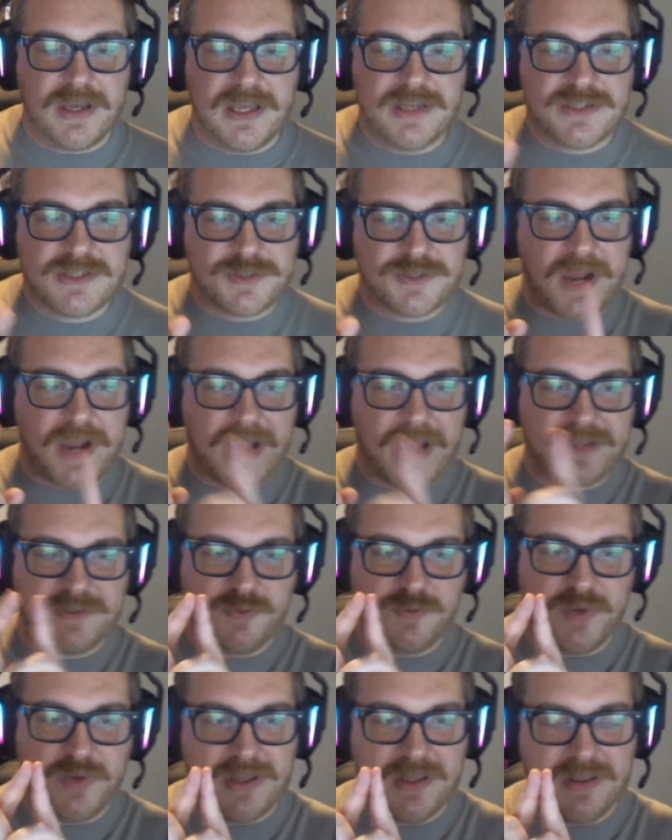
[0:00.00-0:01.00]

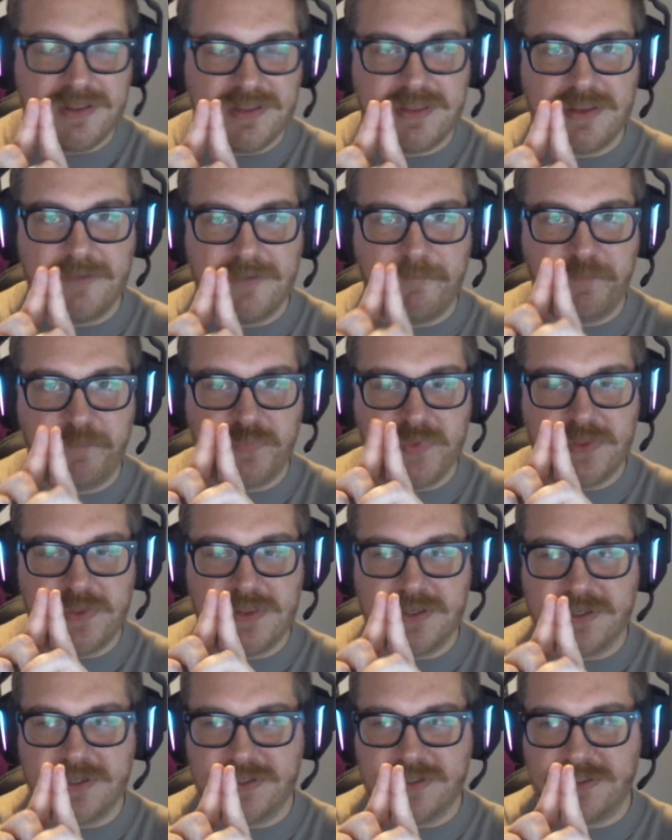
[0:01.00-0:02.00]
interact with
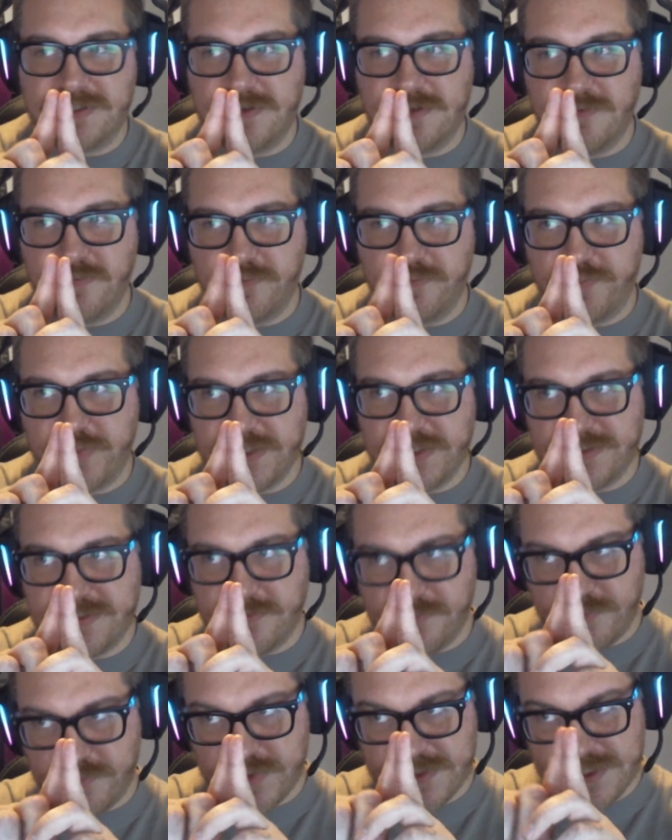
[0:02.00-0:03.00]
the
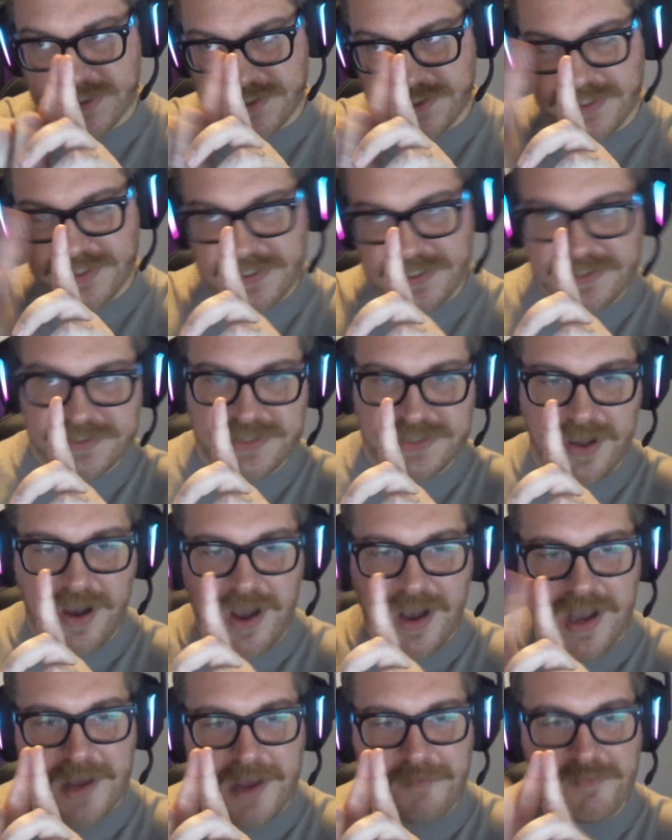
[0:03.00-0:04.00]
position in
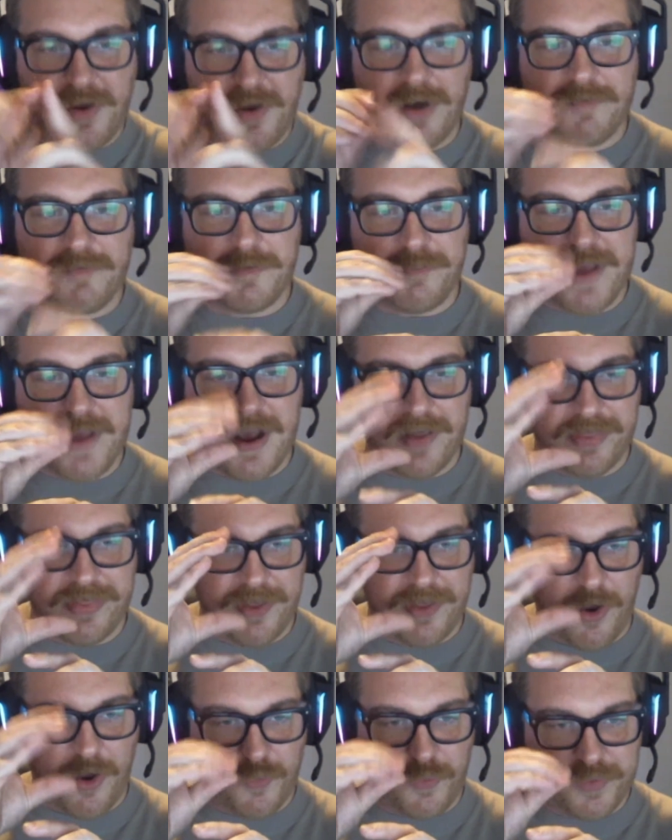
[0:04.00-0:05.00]
time of a
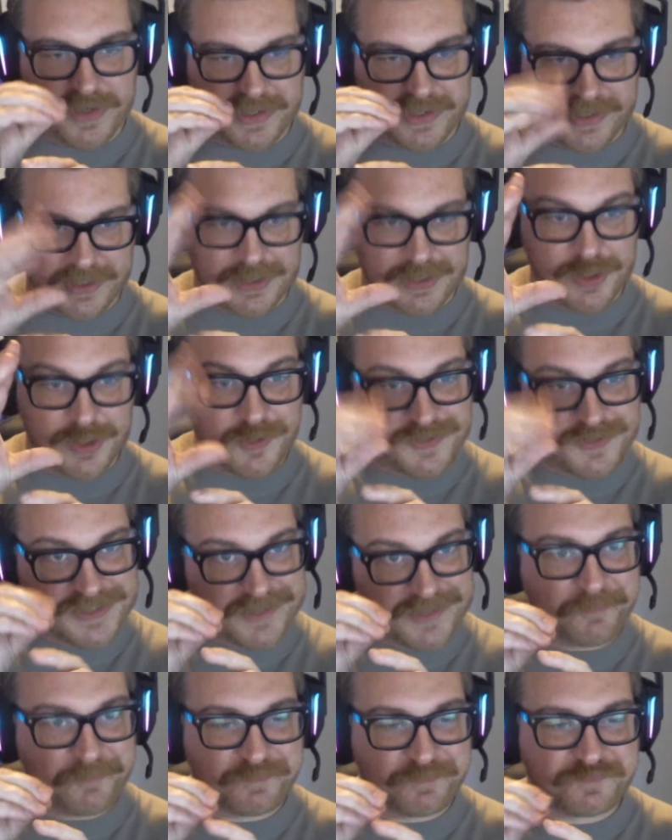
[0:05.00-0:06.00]
mouth opening and
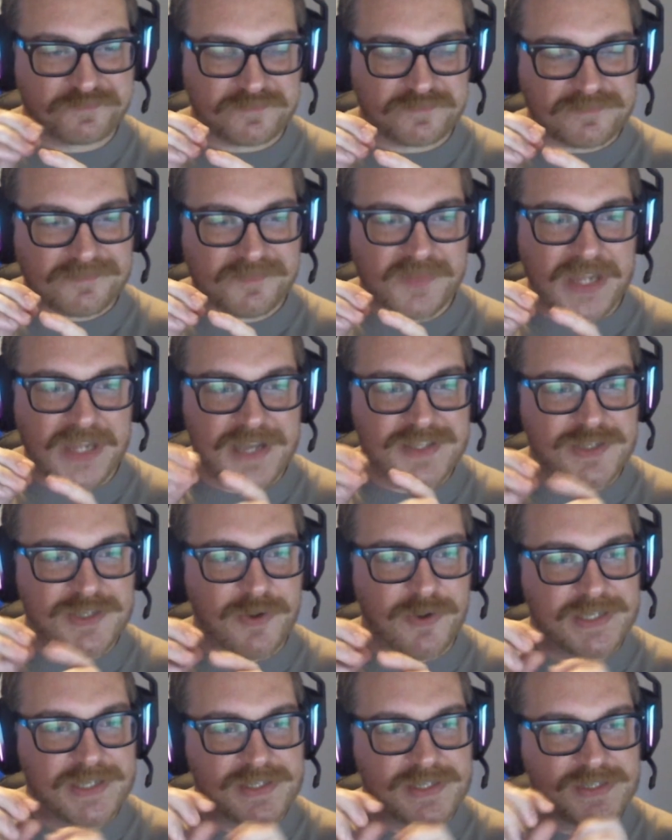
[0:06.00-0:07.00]
closing. And
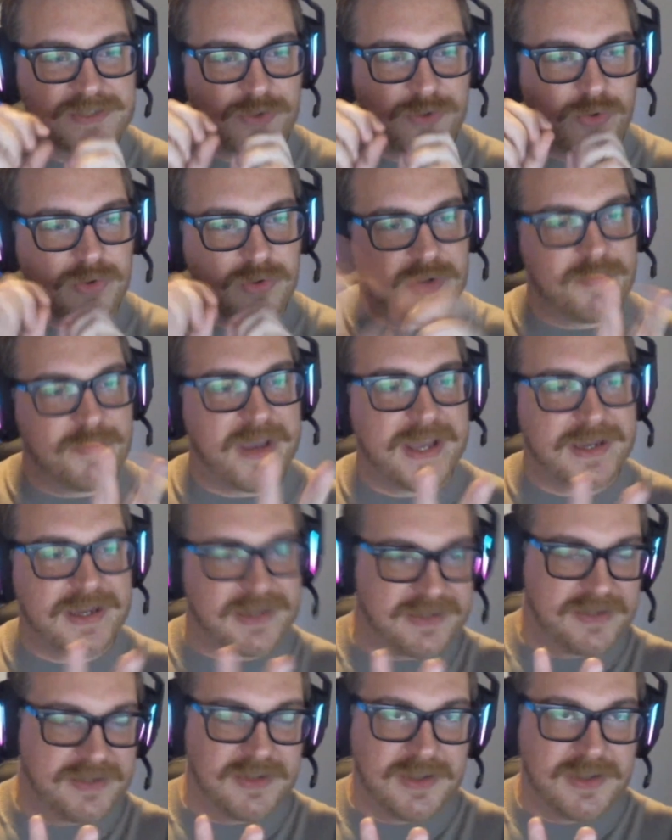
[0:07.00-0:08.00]
so I just automated